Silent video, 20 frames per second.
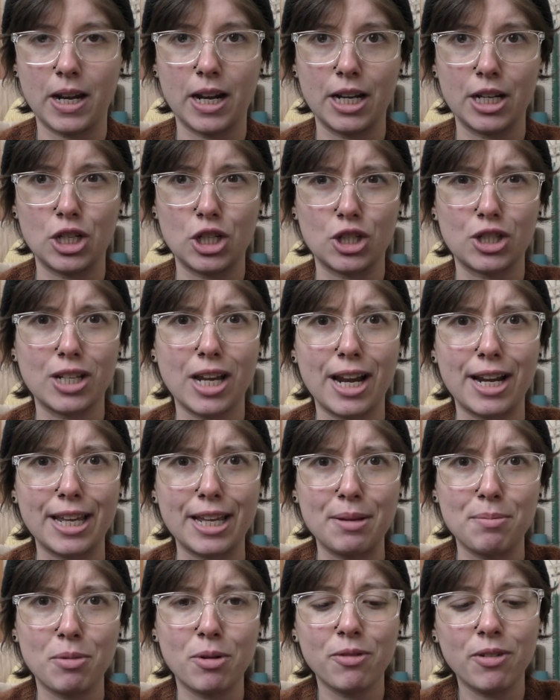I just kind of
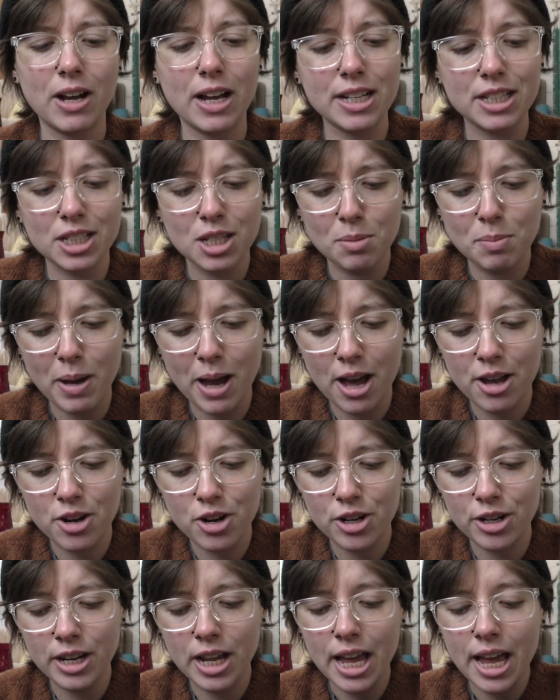improvised the
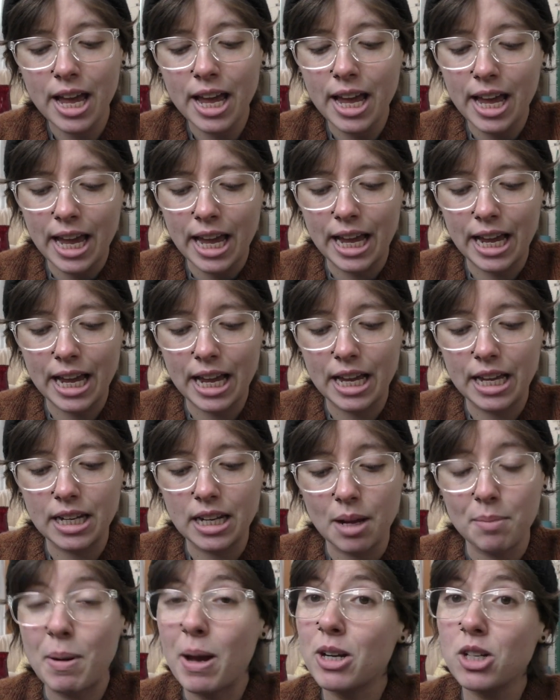pattern, and
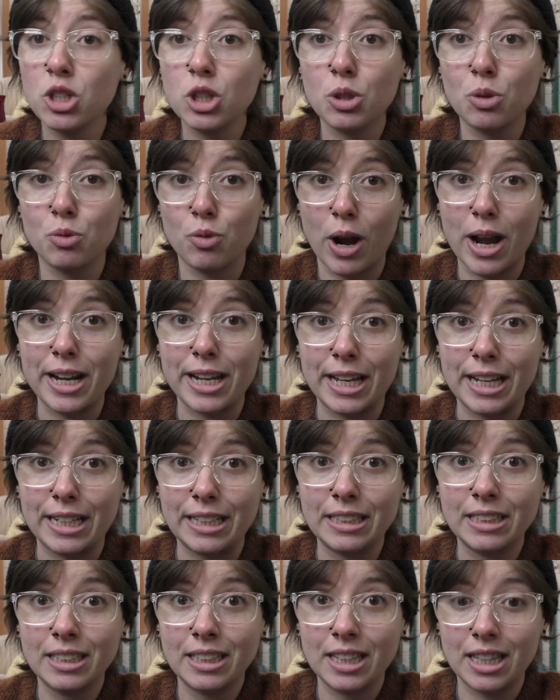I'm actually
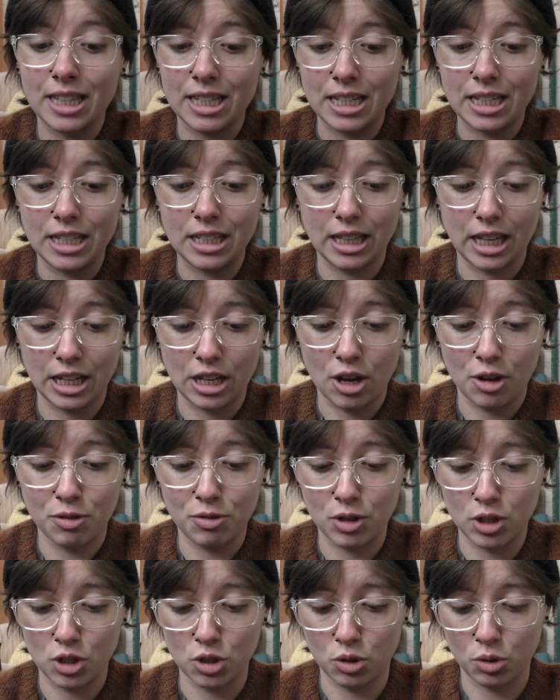writing the like
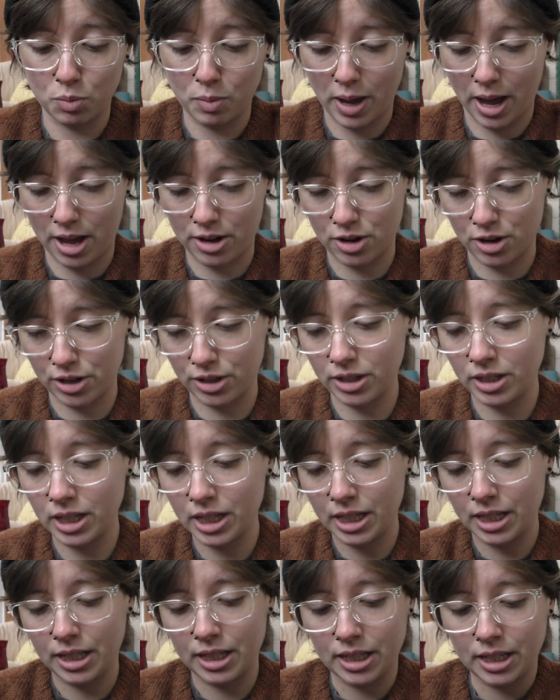official pattern.
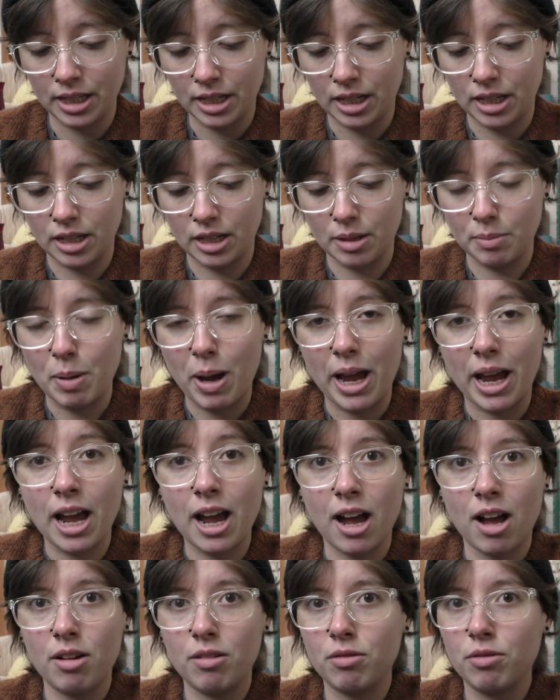I
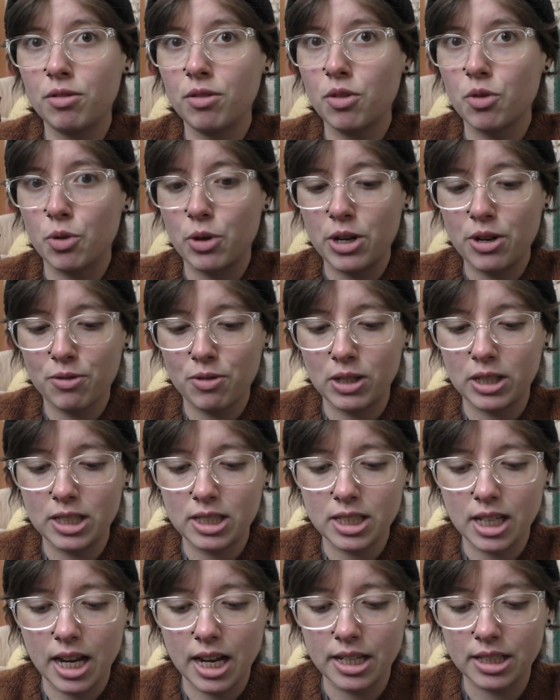have 3 different
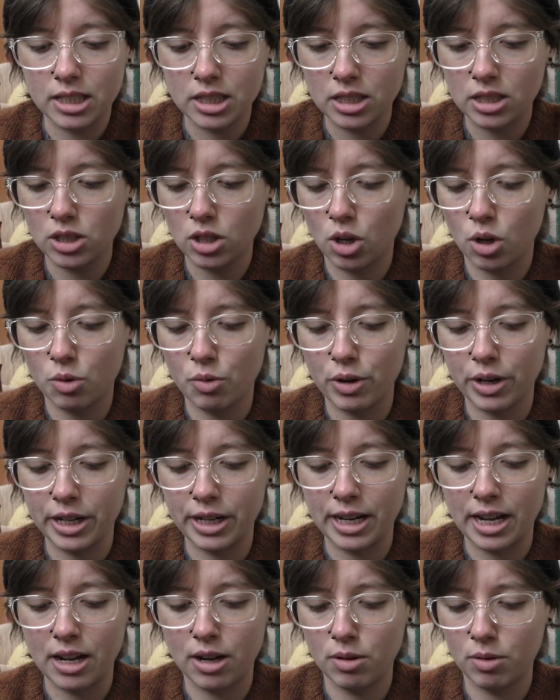sizes all
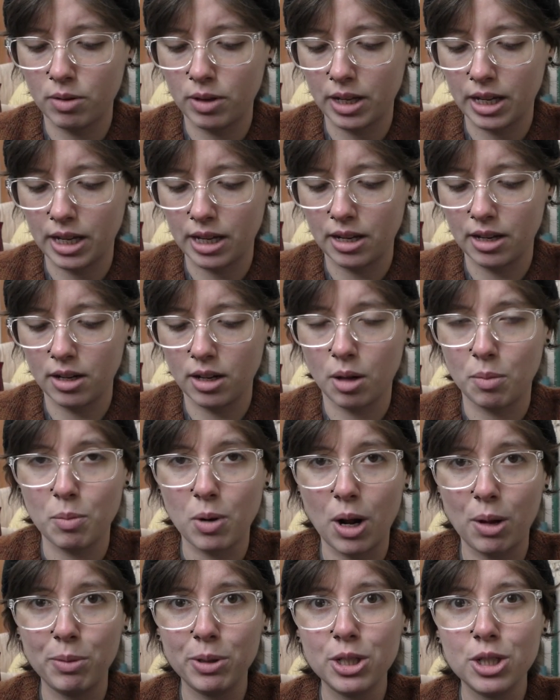written out, and I'll
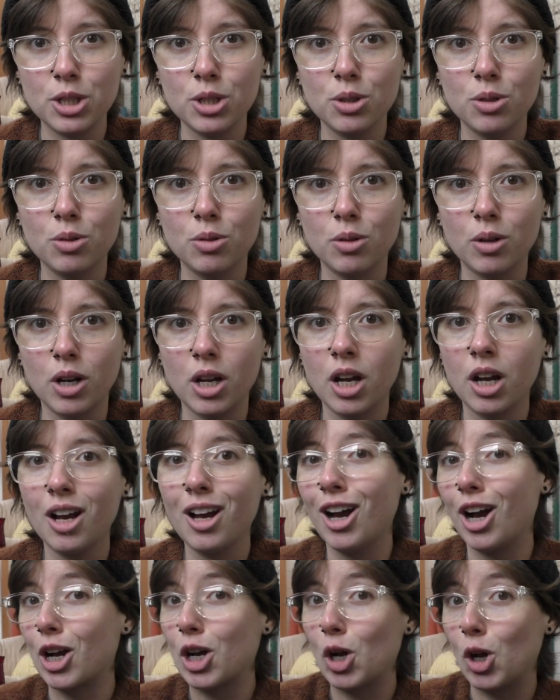probably do
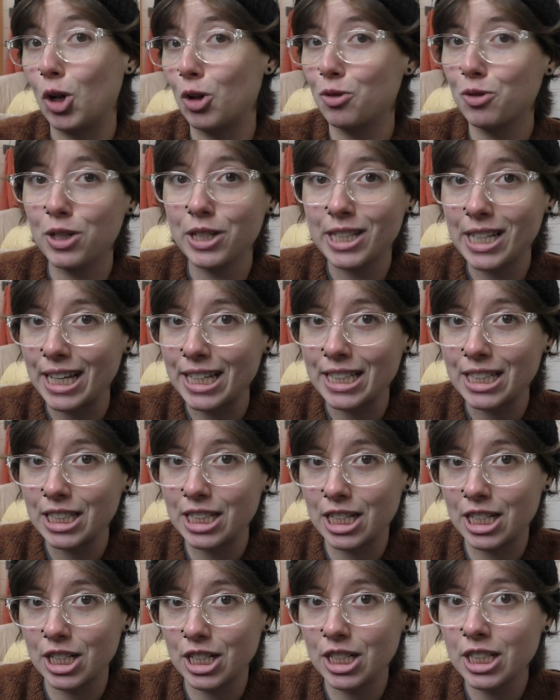a call for test
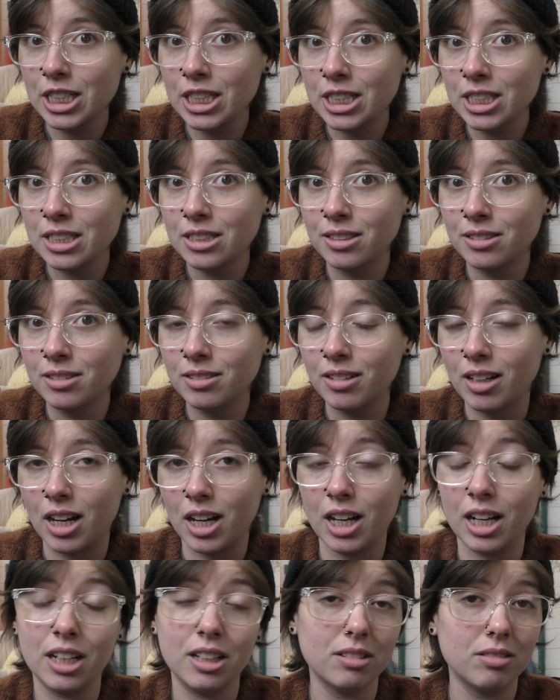knitters
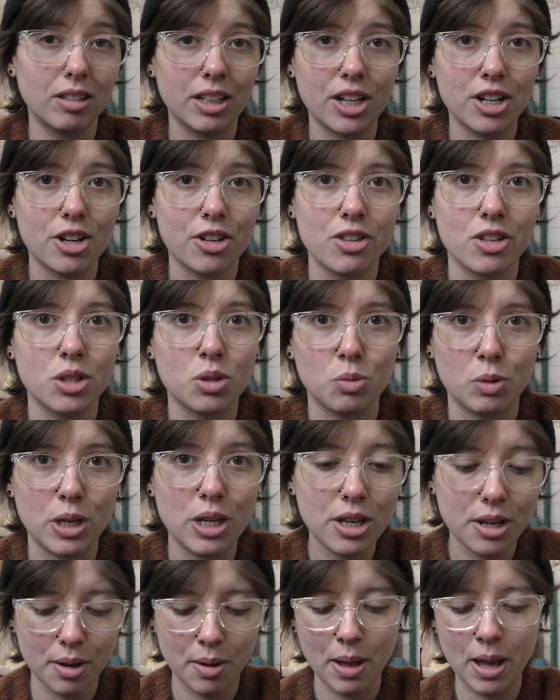later this
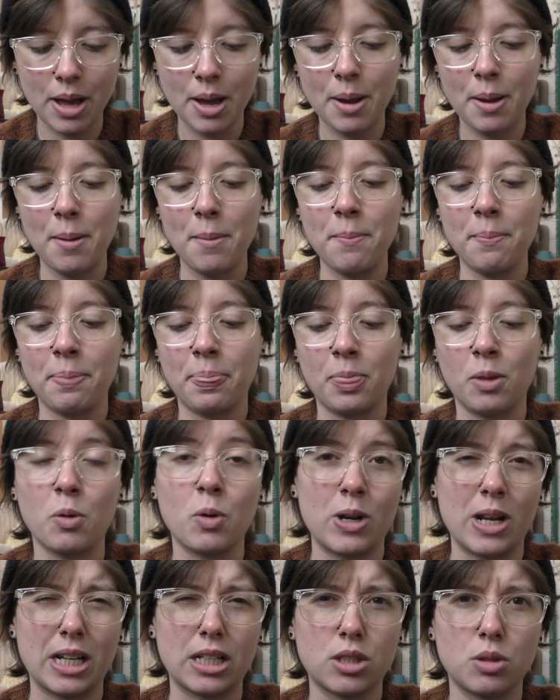week or
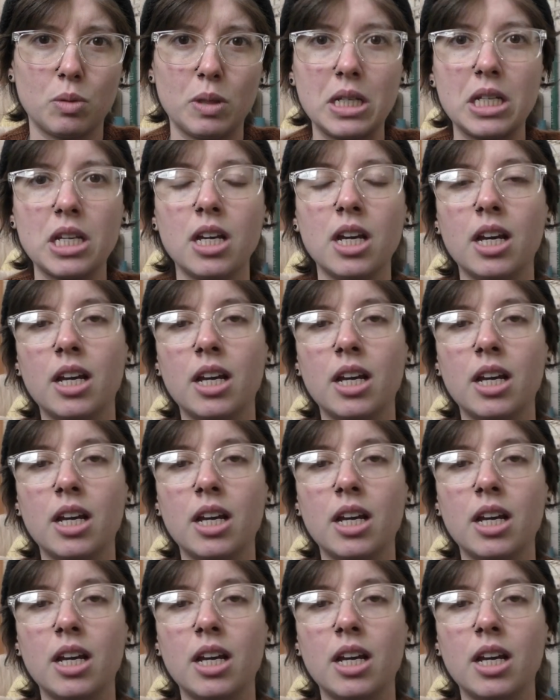next week.